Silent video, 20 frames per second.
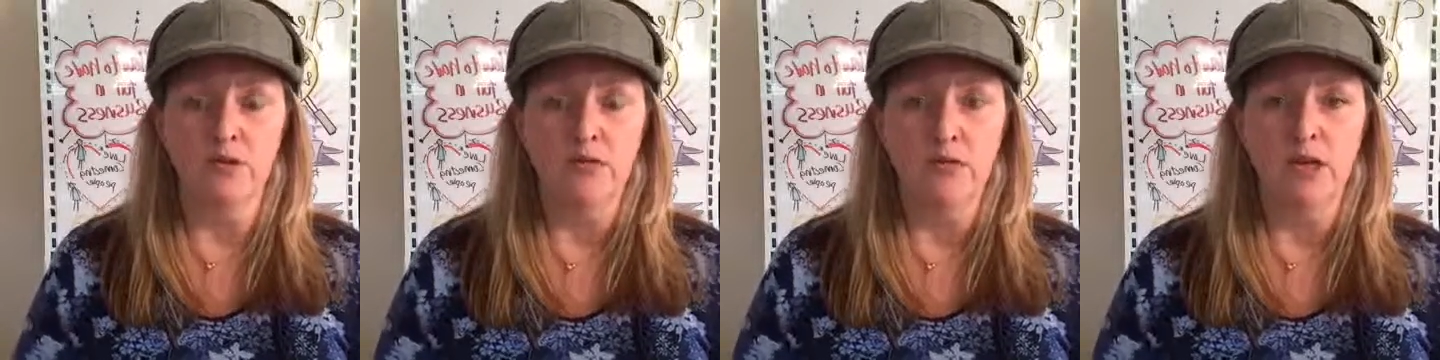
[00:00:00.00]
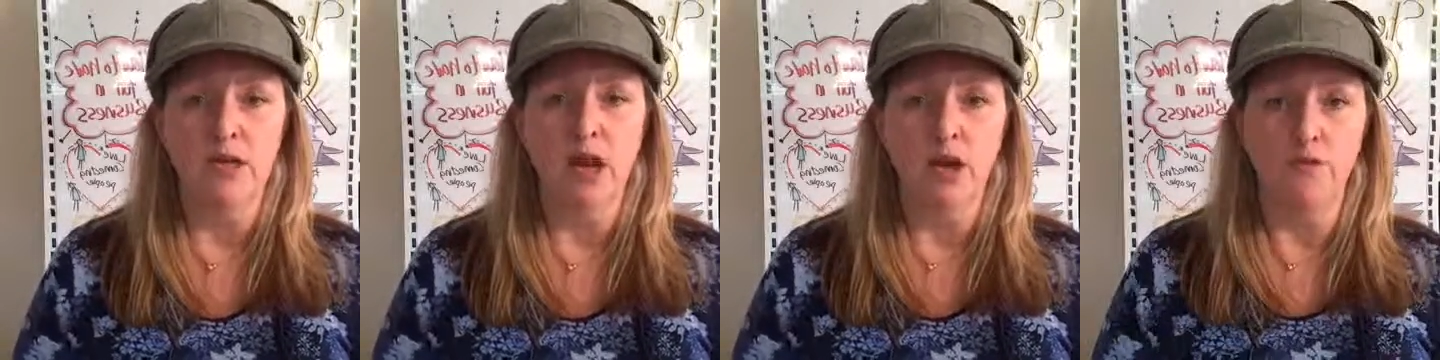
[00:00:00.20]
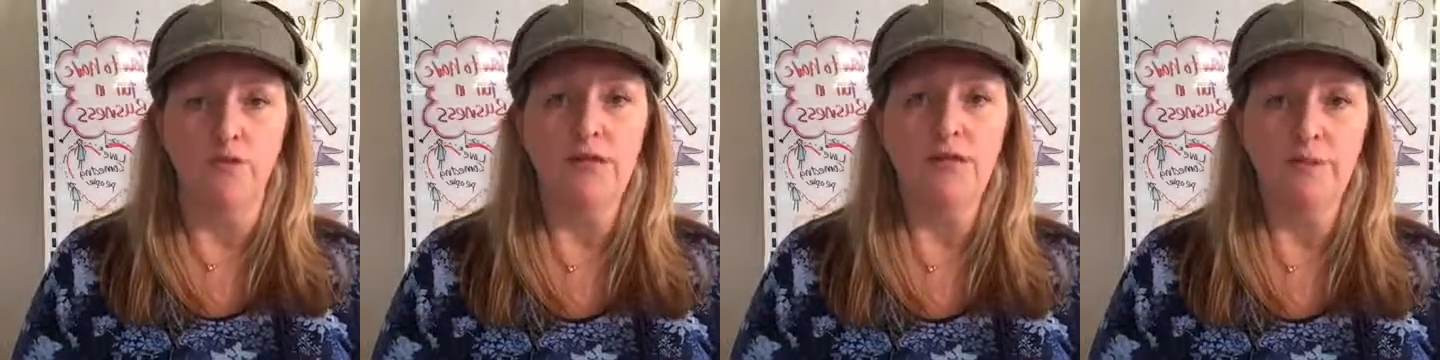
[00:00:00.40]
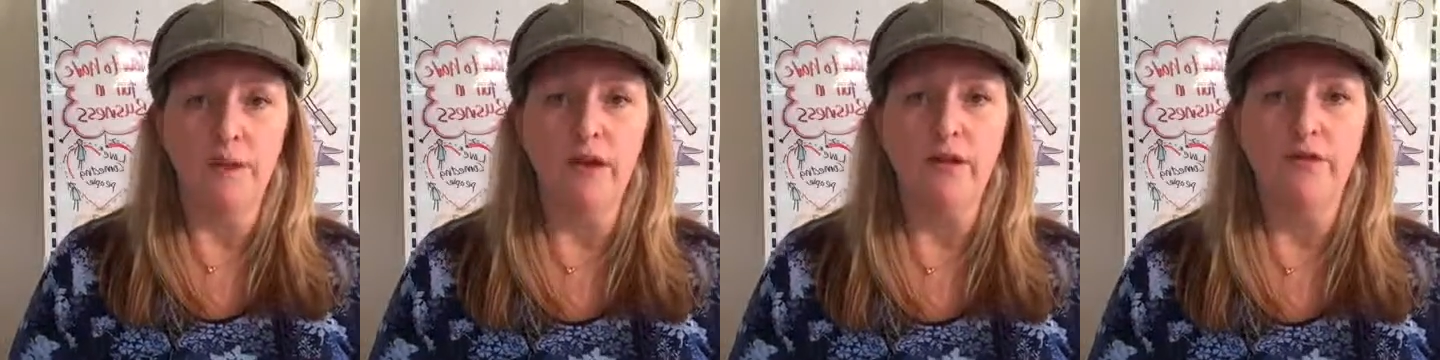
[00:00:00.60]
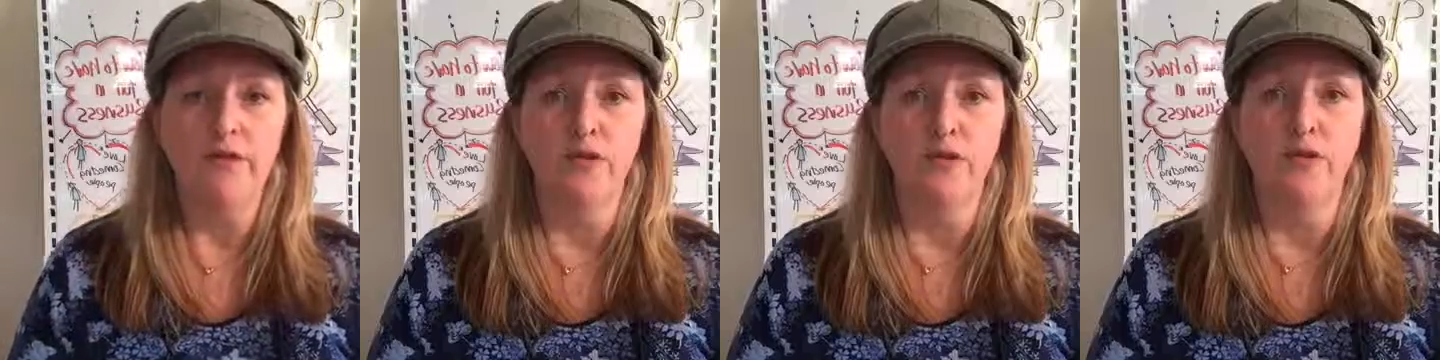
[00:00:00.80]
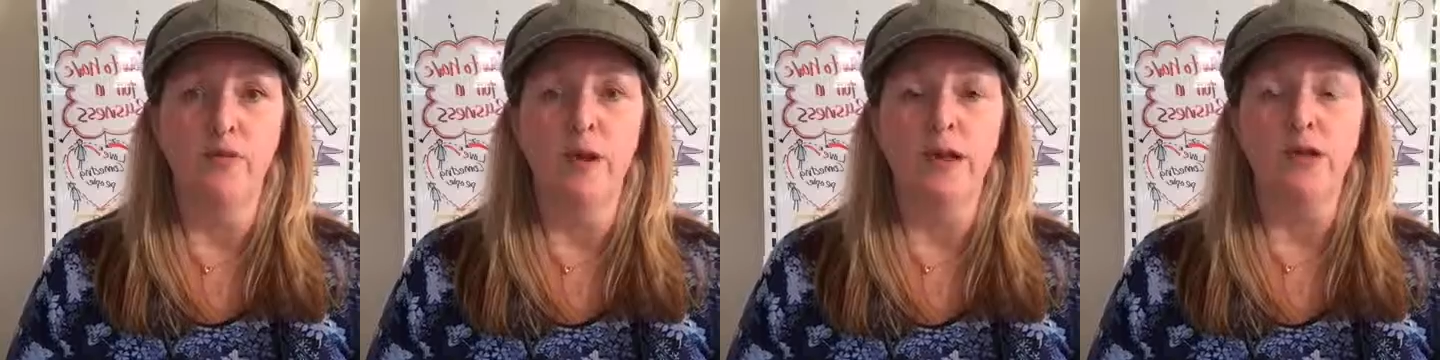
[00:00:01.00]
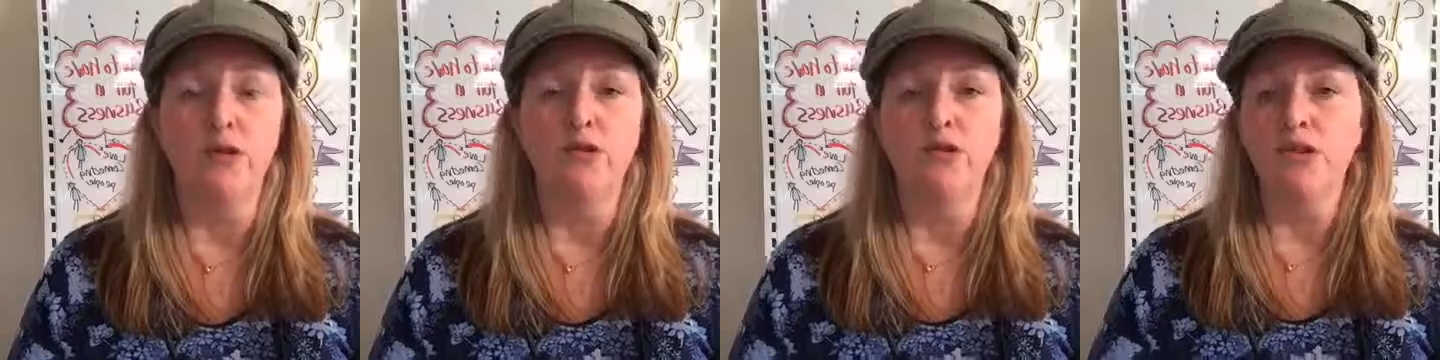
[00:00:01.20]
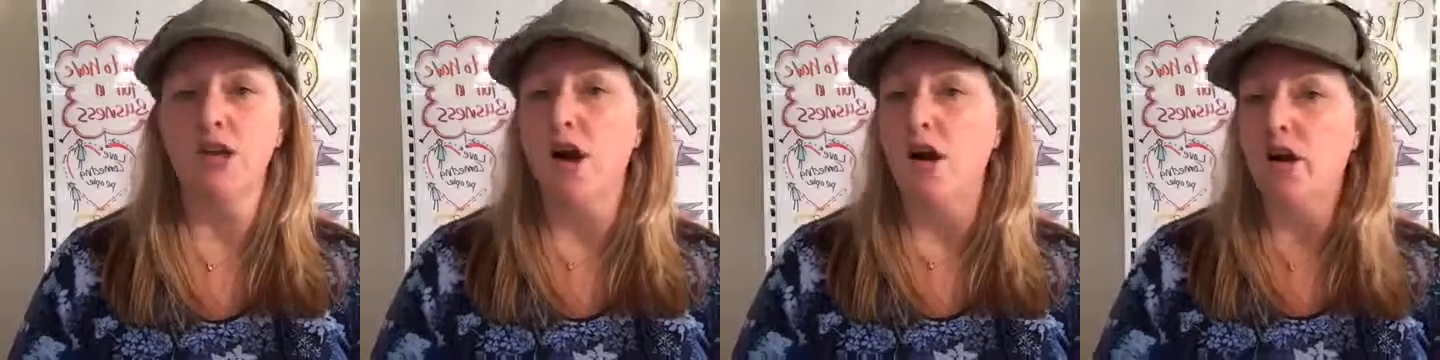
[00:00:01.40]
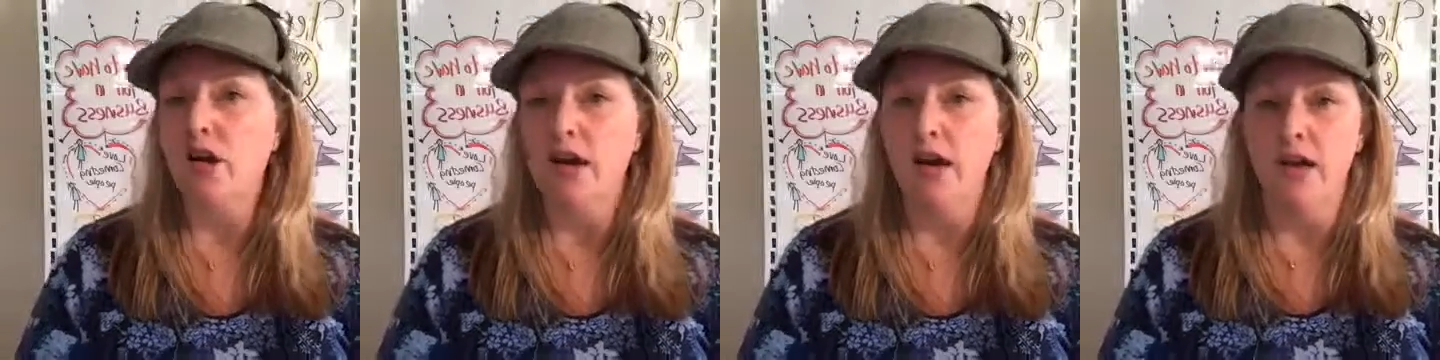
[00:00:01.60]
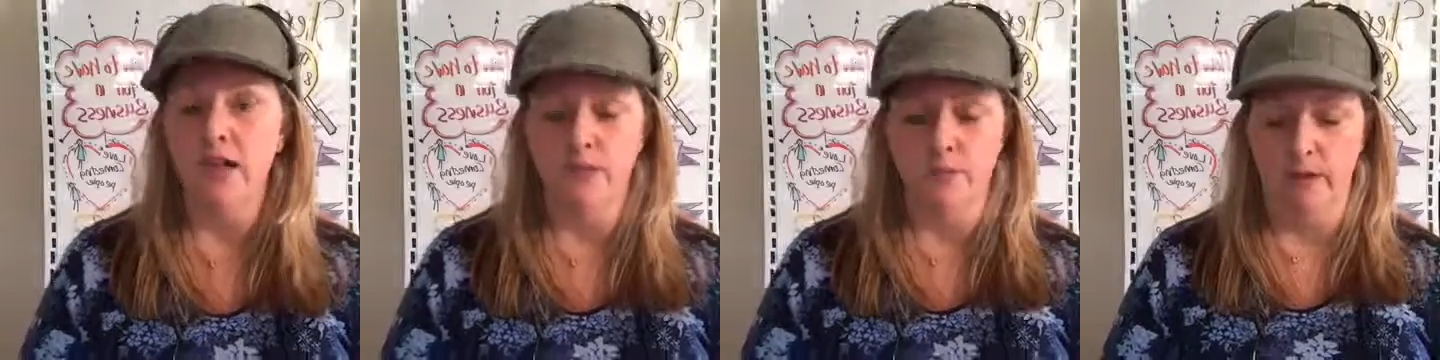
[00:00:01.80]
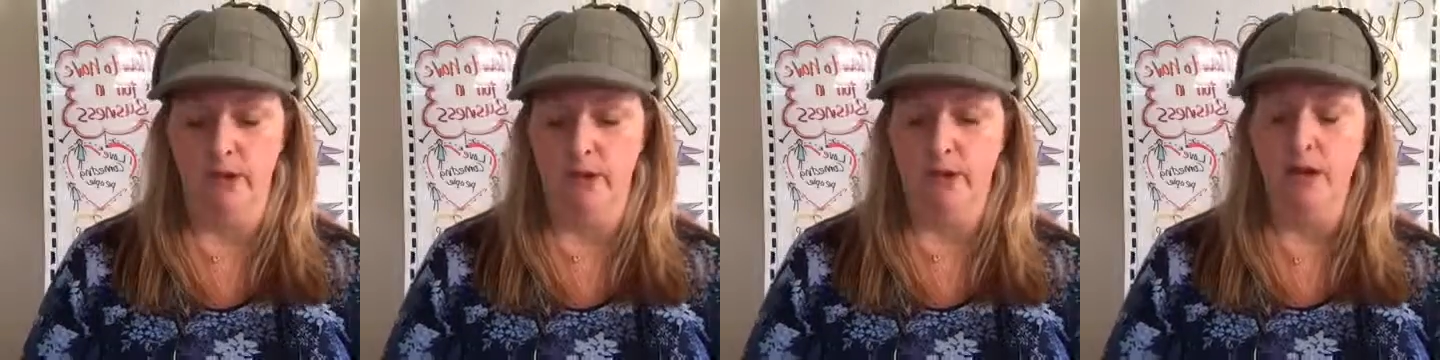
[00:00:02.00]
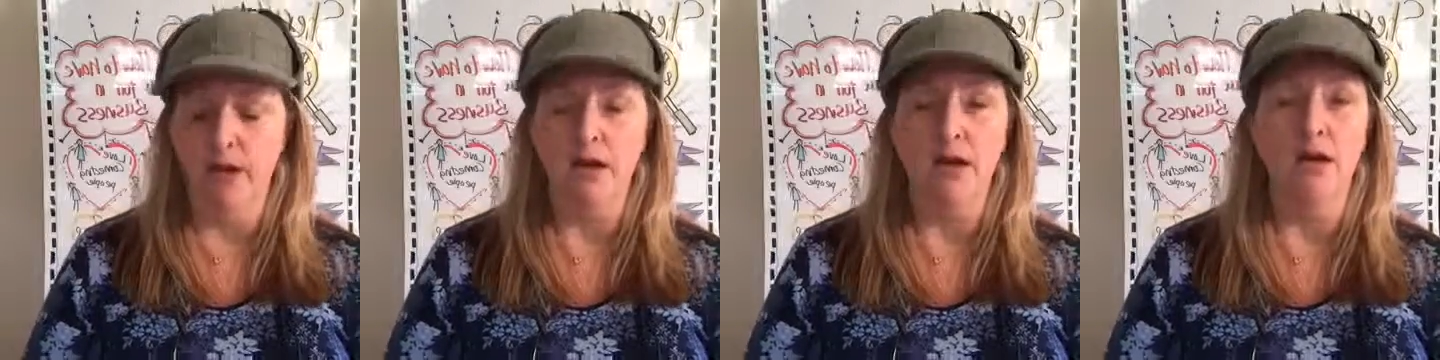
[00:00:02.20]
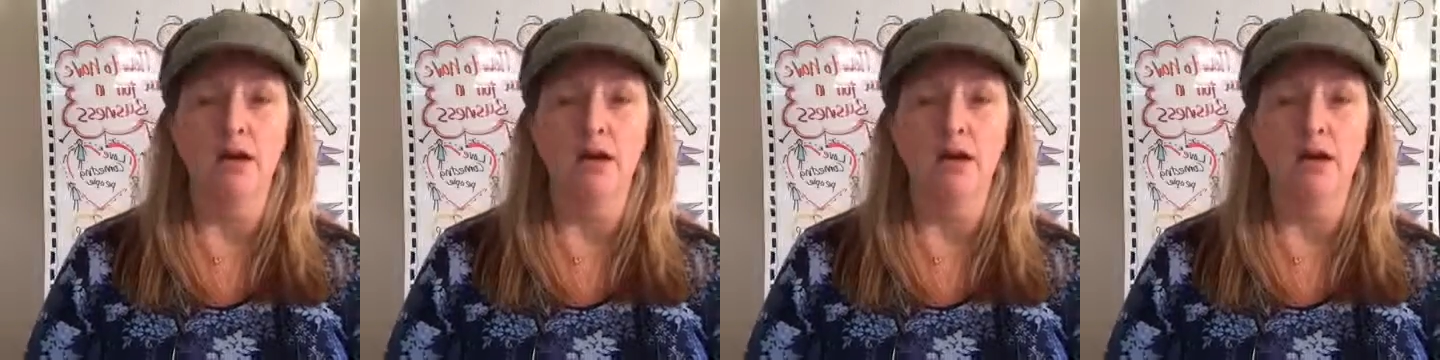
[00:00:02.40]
you know, respectful. When you're tired and when you're